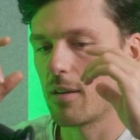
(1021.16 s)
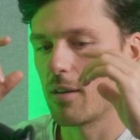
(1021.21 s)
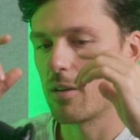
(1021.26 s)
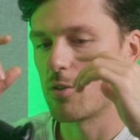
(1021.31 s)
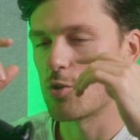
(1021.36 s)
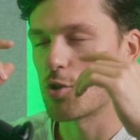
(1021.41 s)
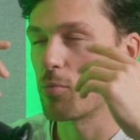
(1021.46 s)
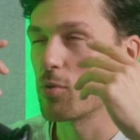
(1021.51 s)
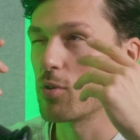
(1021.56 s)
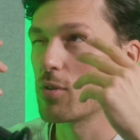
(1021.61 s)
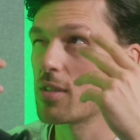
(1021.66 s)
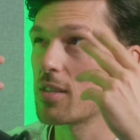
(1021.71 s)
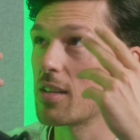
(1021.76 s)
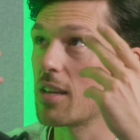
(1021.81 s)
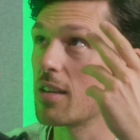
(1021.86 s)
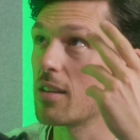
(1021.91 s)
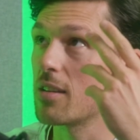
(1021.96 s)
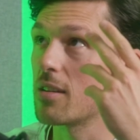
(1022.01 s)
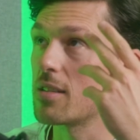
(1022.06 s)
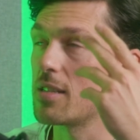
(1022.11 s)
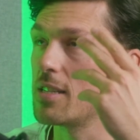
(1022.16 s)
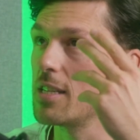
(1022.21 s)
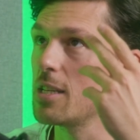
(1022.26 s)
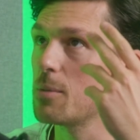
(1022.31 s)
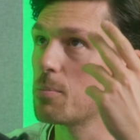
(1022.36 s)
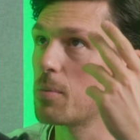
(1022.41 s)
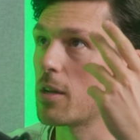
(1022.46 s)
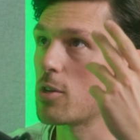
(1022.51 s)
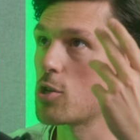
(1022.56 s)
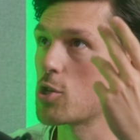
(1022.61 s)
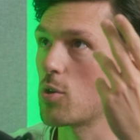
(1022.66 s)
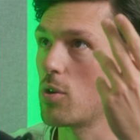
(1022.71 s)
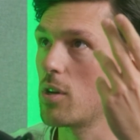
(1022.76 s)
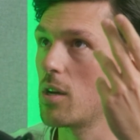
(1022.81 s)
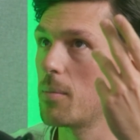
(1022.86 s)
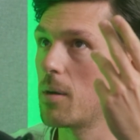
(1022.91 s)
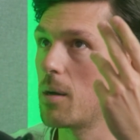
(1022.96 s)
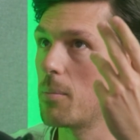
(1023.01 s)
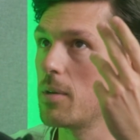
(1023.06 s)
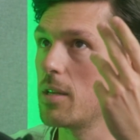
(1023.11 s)
in German you say sichtbar und
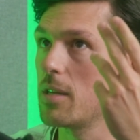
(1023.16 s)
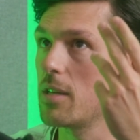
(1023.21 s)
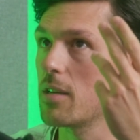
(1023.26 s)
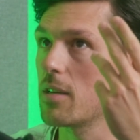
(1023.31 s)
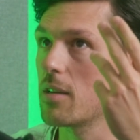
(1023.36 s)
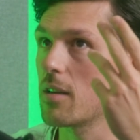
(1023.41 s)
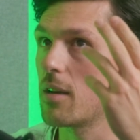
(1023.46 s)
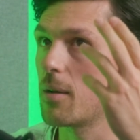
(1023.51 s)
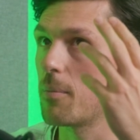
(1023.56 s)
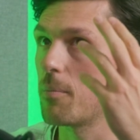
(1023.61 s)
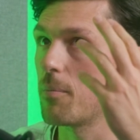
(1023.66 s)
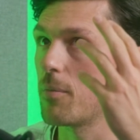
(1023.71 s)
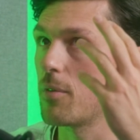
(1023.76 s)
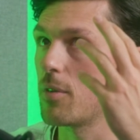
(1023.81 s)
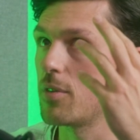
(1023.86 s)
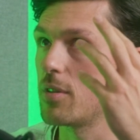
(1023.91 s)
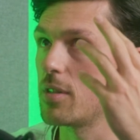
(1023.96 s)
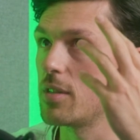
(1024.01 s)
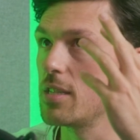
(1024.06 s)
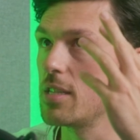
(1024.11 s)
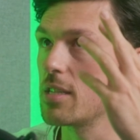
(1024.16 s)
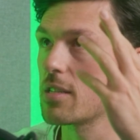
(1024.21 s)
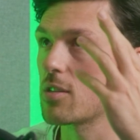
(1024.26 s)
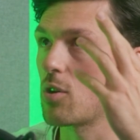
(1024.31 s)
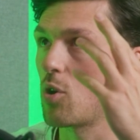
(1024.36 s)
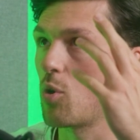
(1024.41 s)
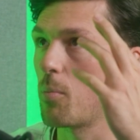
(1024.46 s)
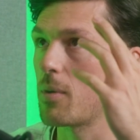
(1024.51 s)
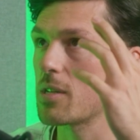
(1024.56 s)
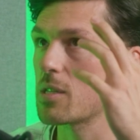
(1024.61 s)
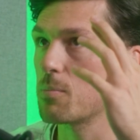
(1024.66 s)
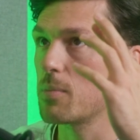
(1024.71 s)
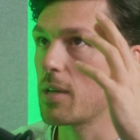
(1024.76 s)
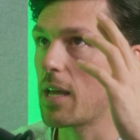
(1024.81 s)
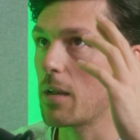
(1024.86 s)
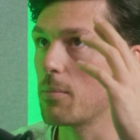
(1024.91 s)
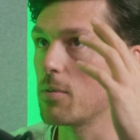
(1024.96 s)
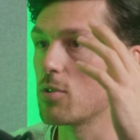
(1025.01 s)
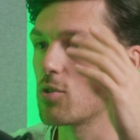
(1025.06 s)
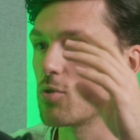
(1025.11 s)
steuerbar, meaning the DSO must be
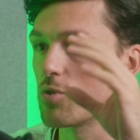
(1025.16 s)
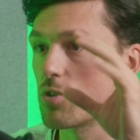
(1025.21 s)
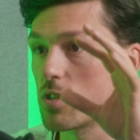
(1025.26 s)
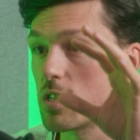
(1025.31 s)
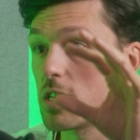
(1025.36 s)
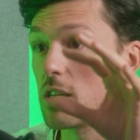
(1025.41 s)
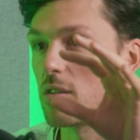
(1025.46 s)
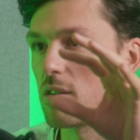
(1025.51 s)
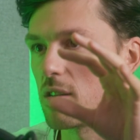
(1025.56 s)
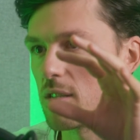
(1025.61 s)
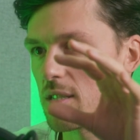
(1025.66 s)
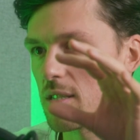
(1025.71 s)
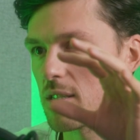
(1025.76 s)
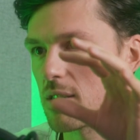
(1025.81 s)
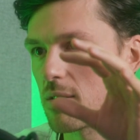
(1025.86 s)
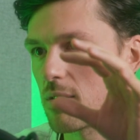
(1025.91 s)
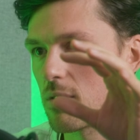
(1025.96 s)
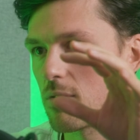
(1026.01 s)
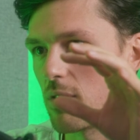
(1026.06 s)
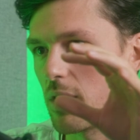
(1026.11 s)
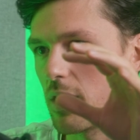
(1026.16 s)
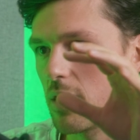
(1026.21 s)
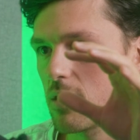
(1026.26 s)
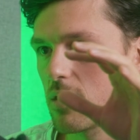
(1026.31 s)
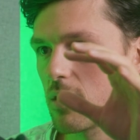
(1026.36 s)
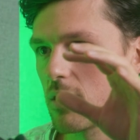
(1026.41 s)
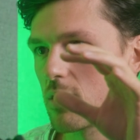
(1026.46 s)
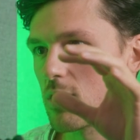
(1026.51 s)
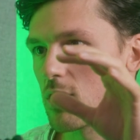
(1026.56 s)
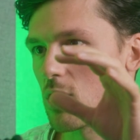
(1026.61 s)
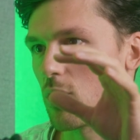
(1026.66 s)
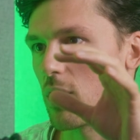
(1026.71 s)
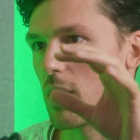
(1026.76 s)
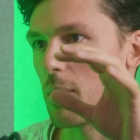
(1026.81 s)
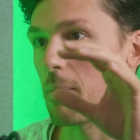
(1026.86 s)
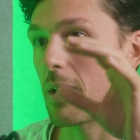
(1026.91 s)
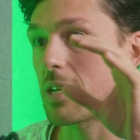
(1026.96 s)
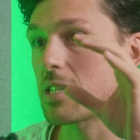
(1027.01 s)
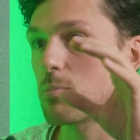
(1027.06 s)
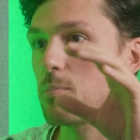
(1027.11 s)
able to steer this, right? So they
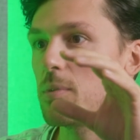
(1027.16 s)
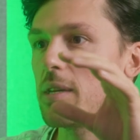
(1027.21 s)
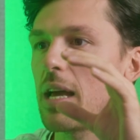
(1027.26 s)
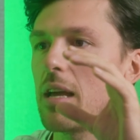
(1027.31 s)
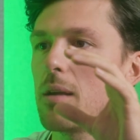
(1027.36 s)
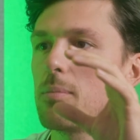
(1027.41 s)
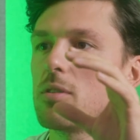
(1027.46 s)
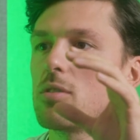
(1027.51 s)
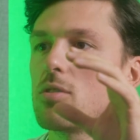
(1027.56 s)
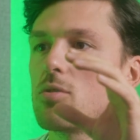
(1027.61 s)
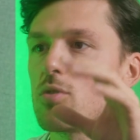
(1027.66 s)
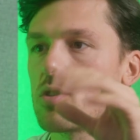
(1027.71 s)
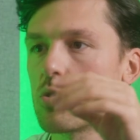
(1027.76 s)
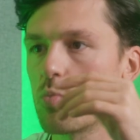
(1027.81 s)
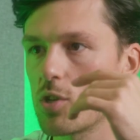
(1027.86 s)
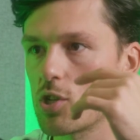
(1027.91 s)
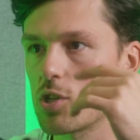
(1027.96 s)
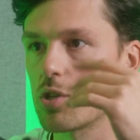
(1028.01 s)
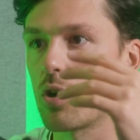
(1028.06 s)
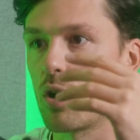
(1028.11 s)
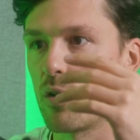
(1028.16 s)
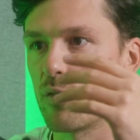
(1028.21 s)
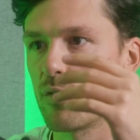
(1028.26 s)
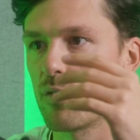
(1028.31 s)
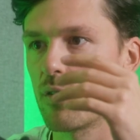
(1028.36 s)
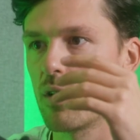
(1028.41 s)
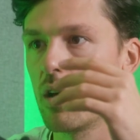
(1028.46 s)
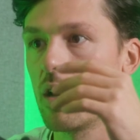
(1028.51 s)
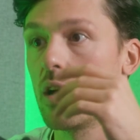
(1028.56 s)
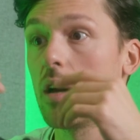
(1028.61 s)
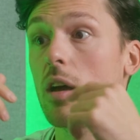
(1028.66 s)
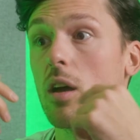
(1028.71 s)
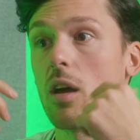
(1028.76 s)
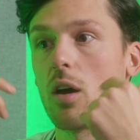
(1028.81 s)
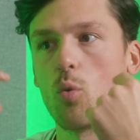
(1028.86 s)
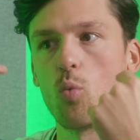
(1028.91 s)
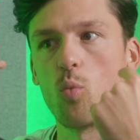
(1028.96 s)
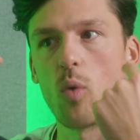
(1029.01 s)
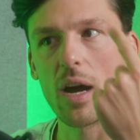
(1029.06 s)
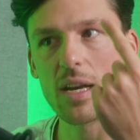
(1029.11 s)
must be able to switch it off.
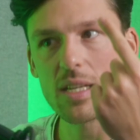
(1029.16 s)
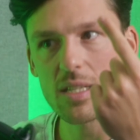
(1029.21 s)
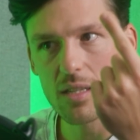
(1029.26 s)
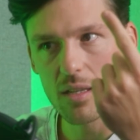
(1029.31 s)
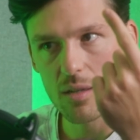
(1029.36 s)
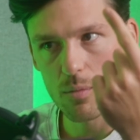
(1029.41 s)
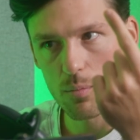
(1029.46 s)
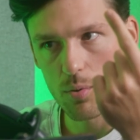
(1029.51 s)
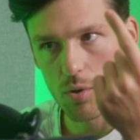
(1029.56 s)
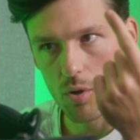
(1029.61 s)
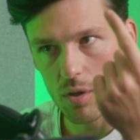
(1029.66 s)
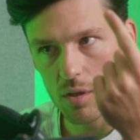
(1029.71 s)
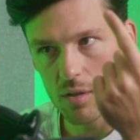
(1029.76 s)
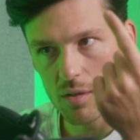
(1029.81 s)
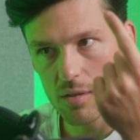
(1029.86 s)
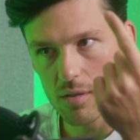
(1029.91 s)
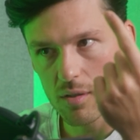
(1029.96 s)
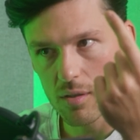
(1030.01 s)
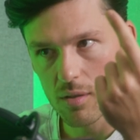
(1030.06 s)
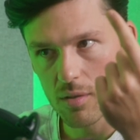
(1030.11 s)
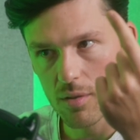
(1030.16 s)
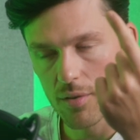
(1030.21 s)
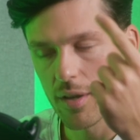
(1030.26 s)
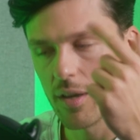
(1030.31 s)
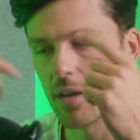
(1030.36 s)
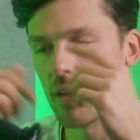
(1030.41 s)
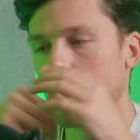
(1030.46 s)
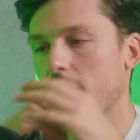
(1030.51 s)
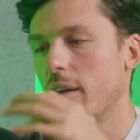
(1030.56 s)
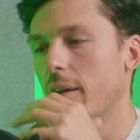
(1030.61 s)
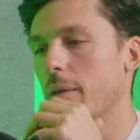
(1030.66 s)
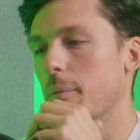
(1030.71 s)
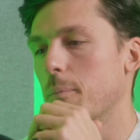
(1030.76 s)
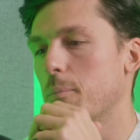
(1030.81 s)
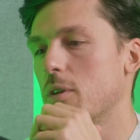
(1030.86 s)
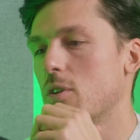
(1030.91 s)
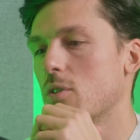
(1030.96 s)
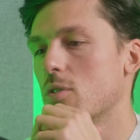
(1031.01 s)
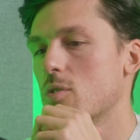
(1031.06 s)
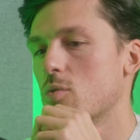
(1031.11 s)
Why is that important?
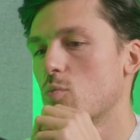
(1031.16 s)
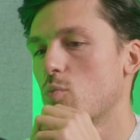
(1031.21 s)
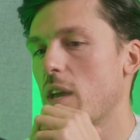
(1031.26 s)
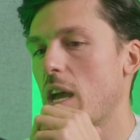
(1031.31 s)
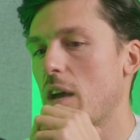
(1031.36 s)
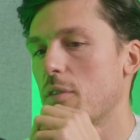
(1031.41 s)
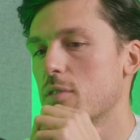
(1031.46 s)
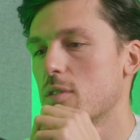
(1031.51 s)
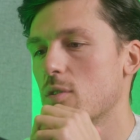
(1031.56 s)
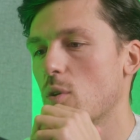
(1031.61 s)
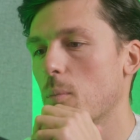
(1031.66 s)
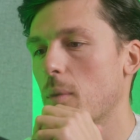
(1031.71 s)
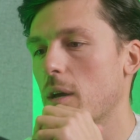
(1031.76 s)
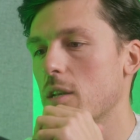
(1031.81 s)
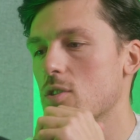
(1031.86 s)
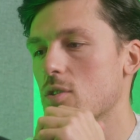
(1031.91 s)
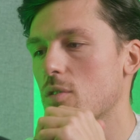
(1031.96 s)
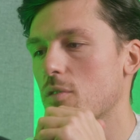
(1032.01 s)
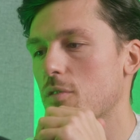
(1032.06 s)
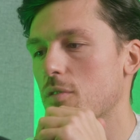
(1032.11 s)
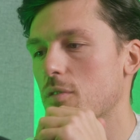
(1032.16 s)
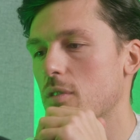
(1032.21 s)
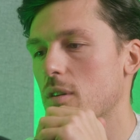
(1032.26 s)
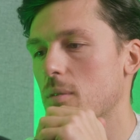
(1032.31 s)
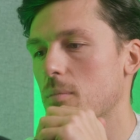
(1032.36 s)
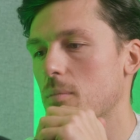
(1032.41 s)
Because we have so much of